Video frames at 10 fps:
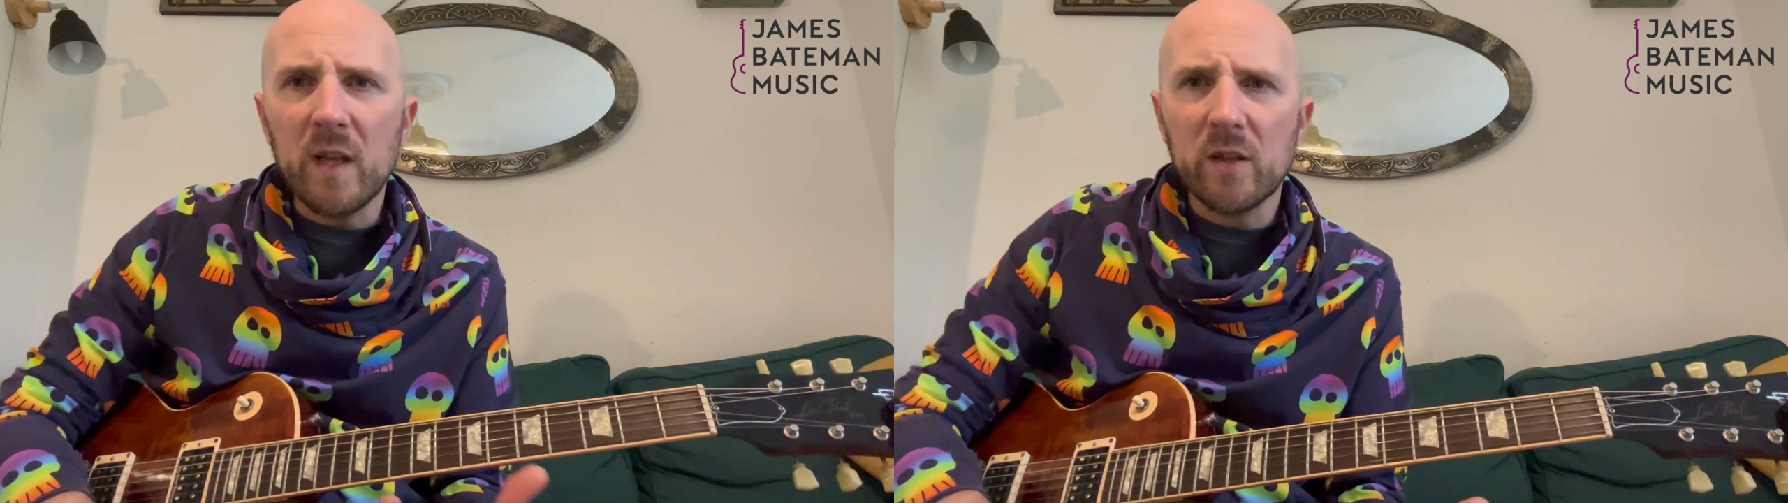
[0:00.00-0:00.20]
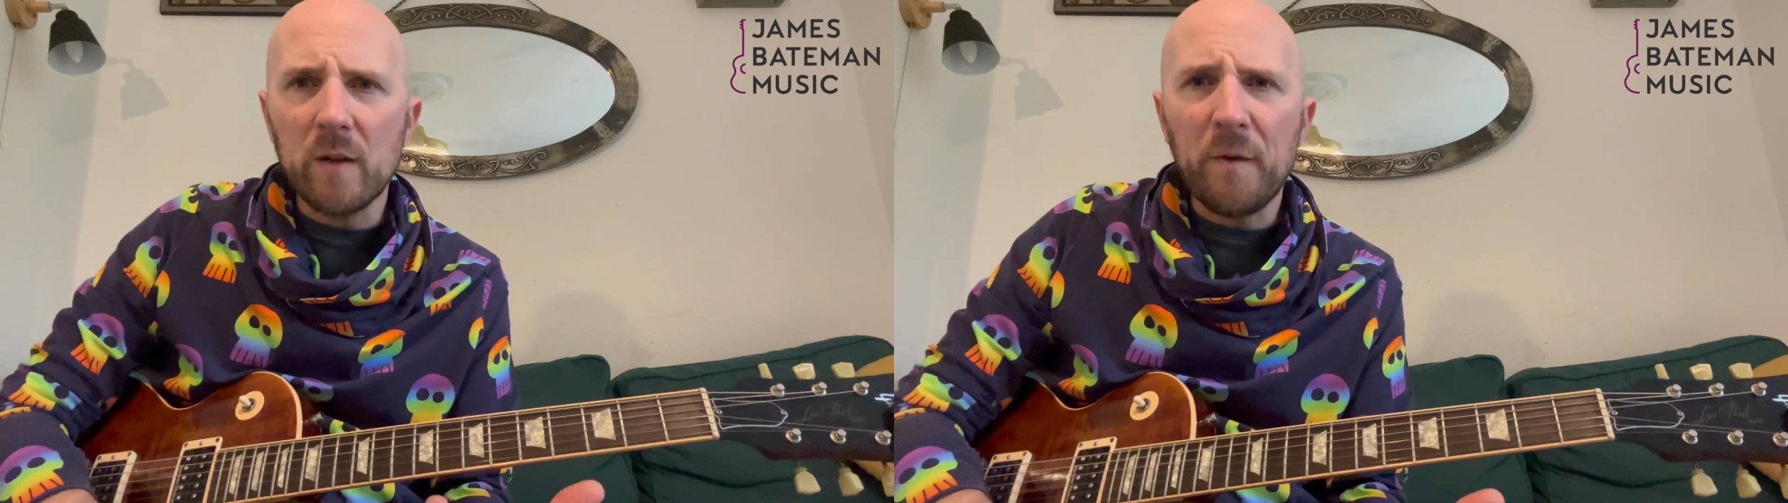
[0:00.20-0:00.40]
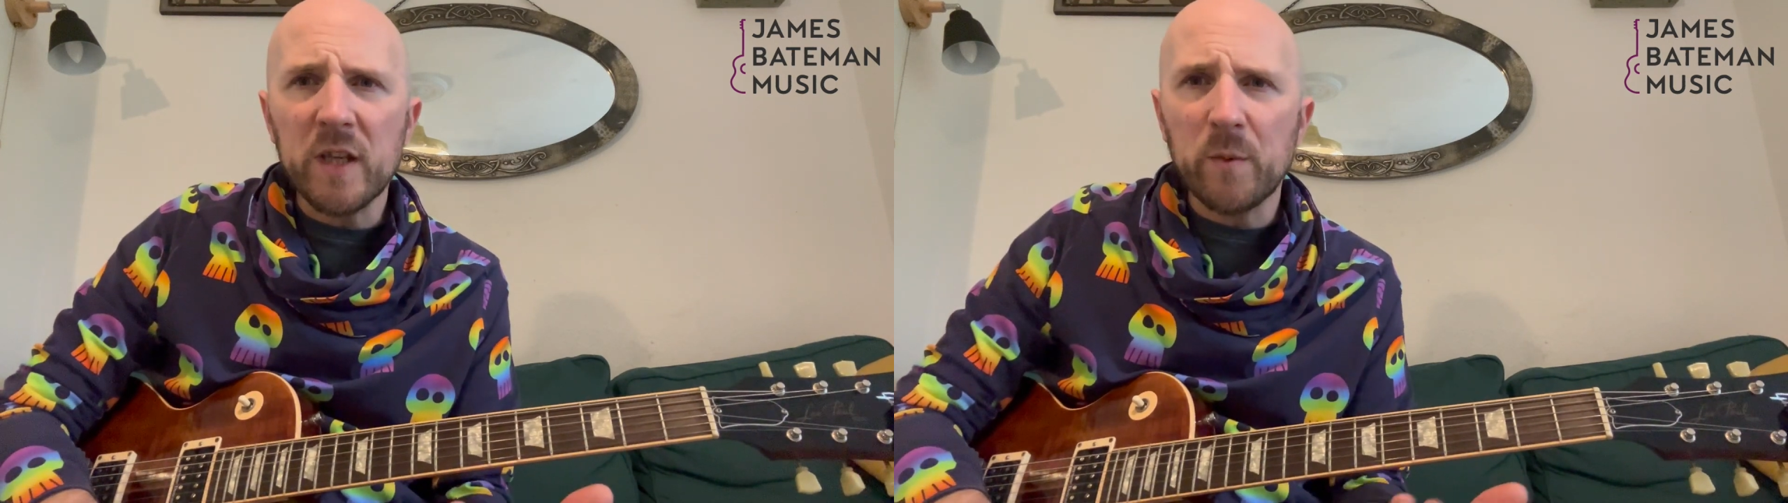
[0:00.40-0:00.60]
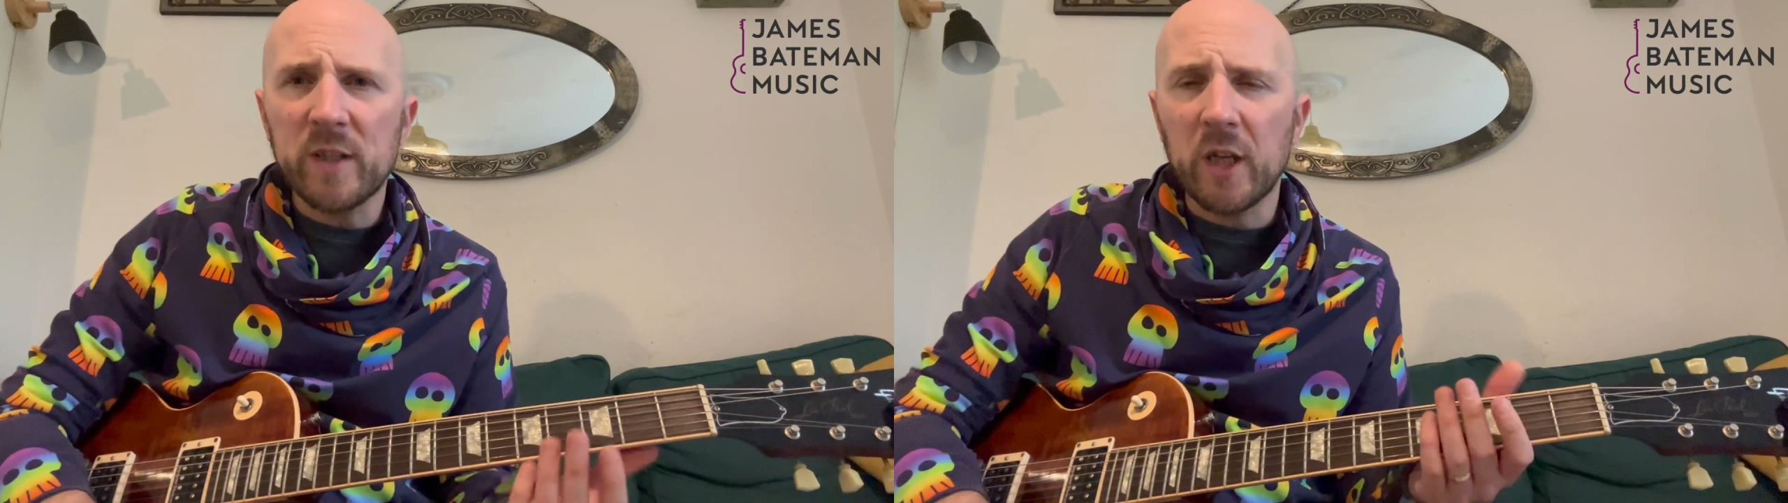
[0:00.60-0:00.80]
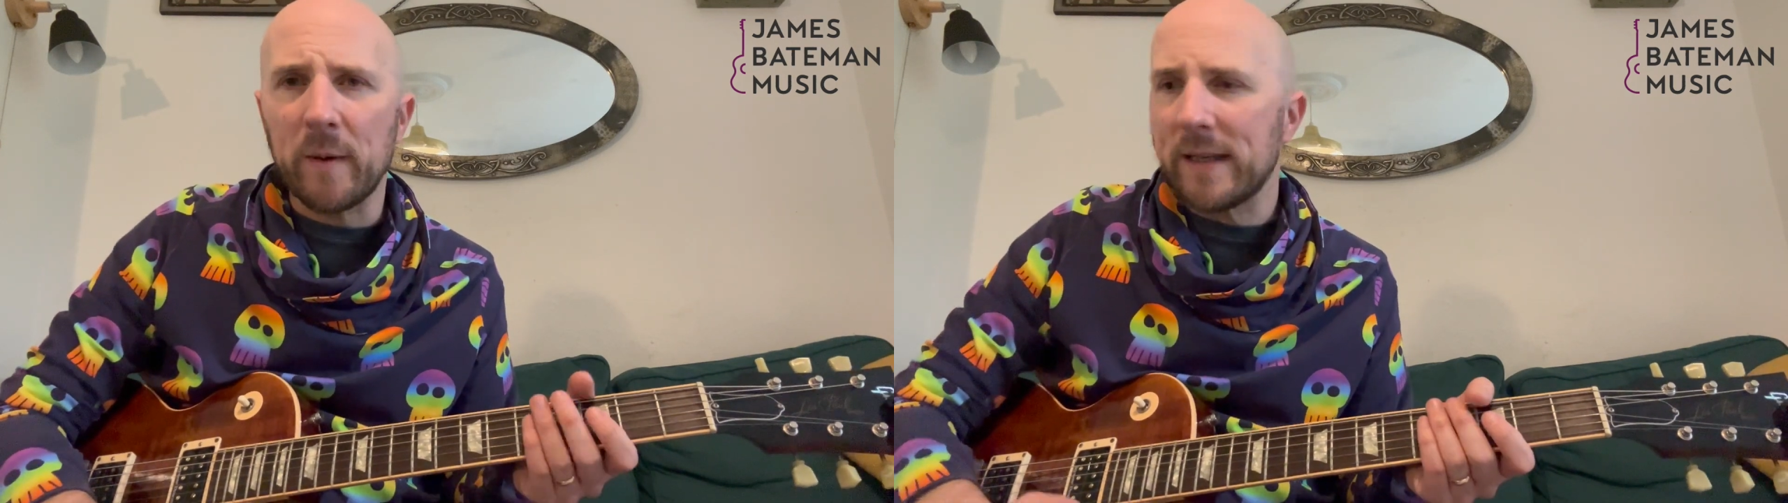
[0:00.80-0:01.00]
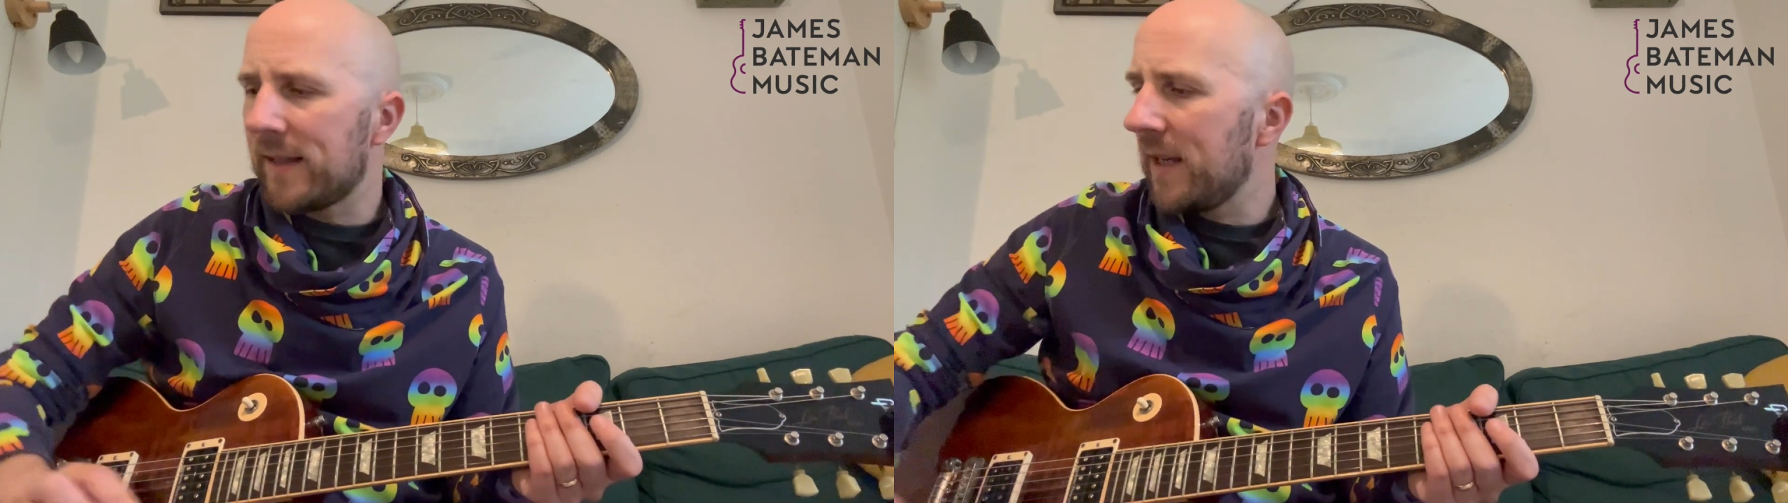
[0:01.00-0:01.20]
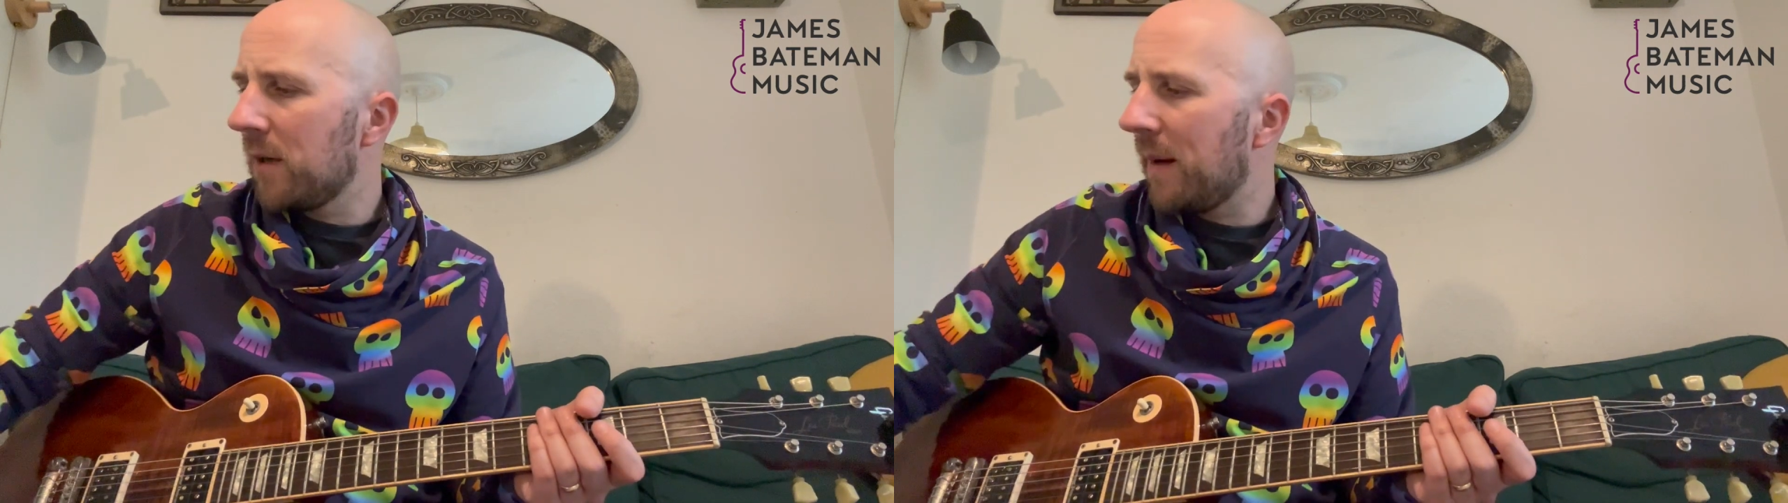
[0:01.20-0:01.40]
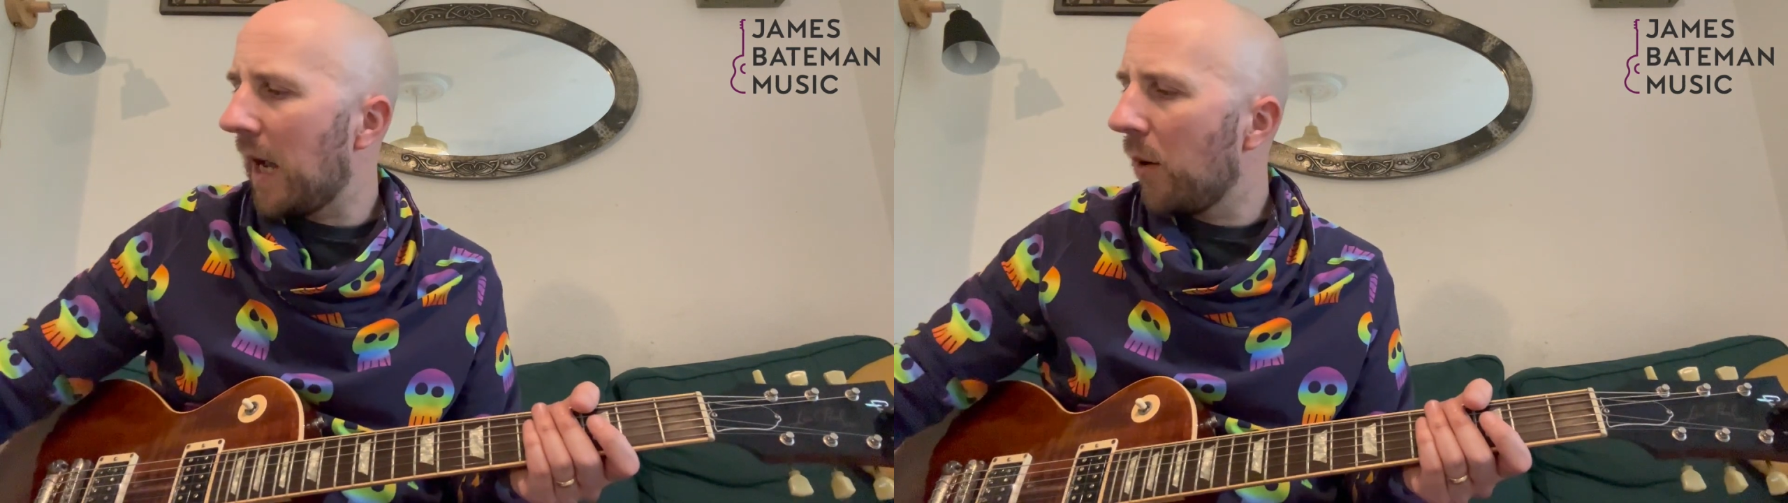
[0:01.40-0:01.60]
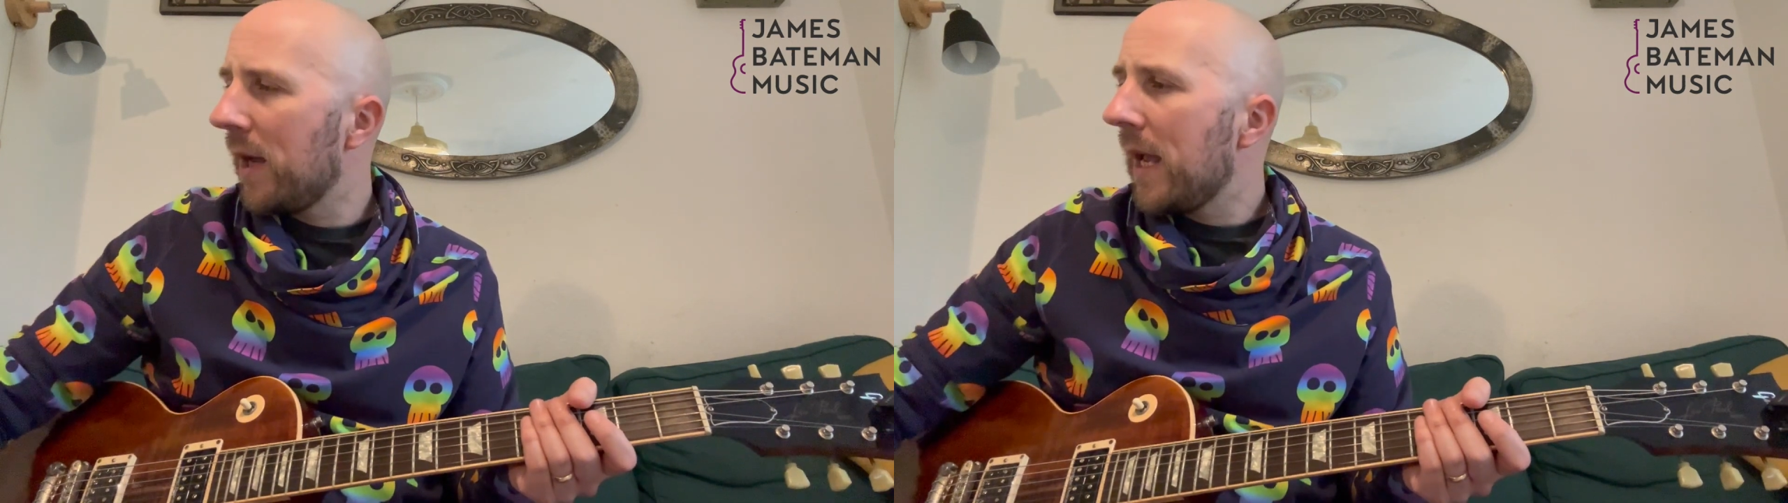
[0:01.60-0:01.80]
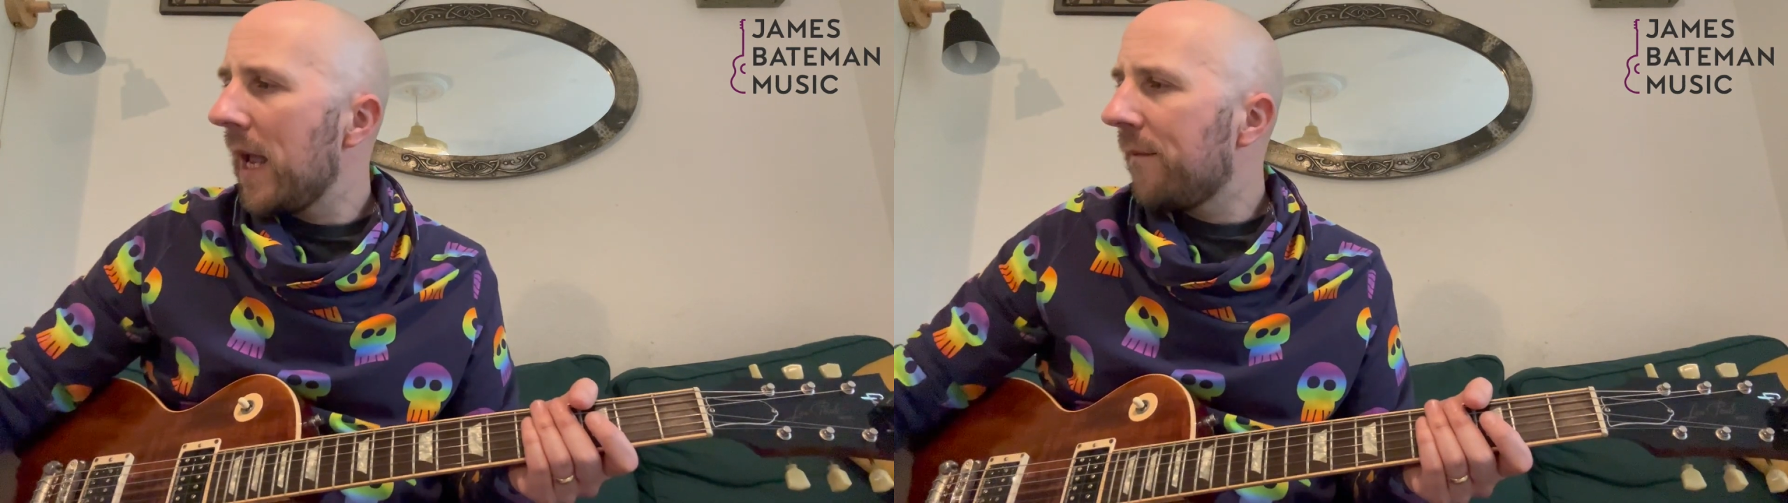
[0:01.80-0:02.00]
So the first thing we need to do is think about
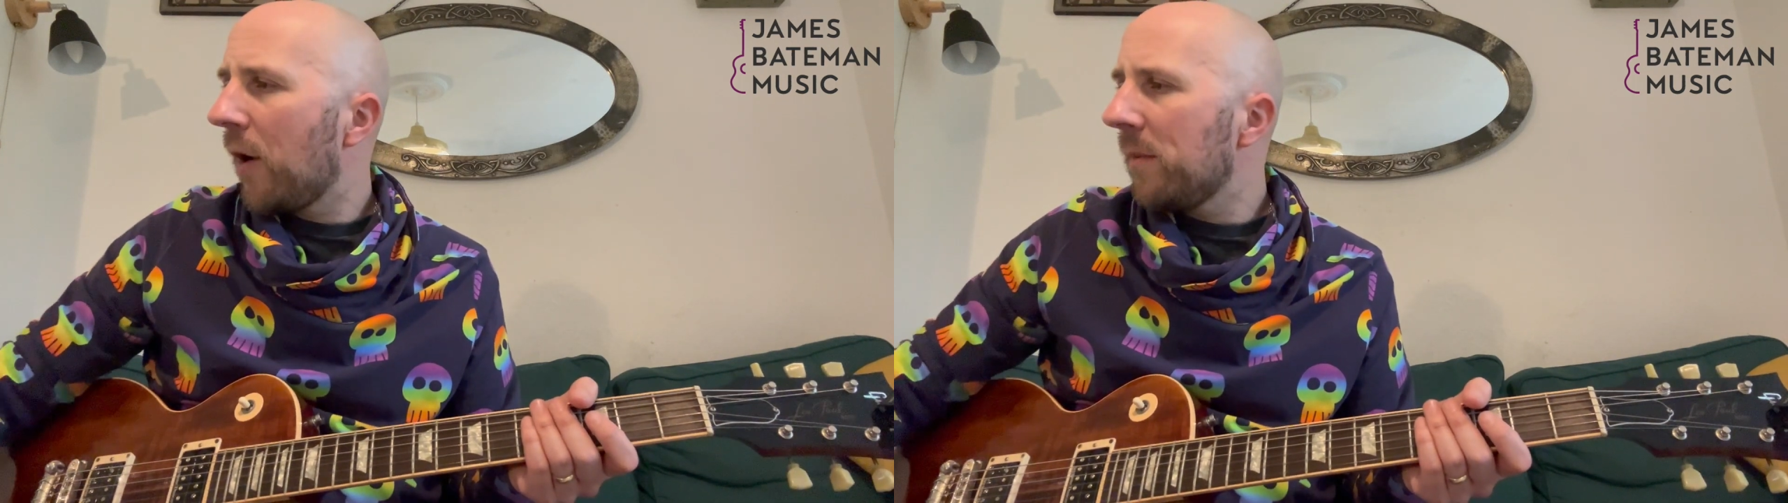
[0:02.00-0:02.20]
if I'm